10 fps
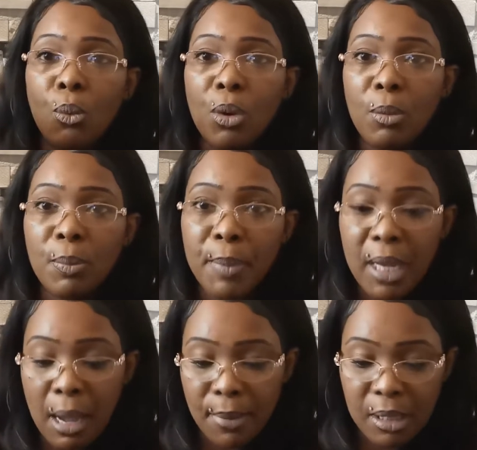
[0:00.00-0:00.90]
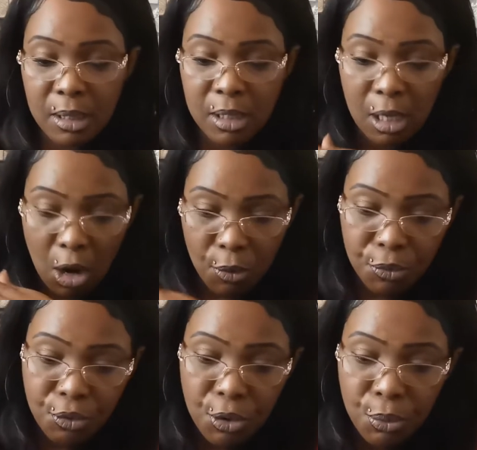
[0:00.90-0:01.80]
will be coming to go
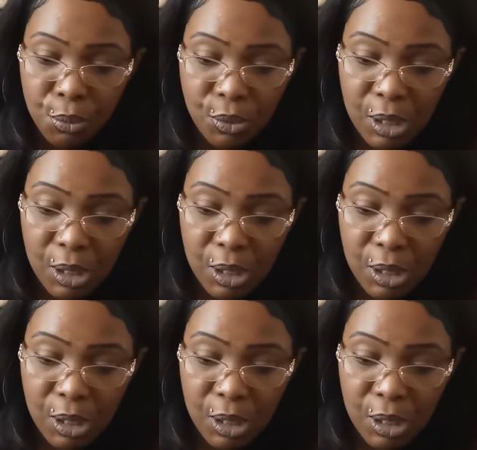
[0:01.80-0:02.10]
through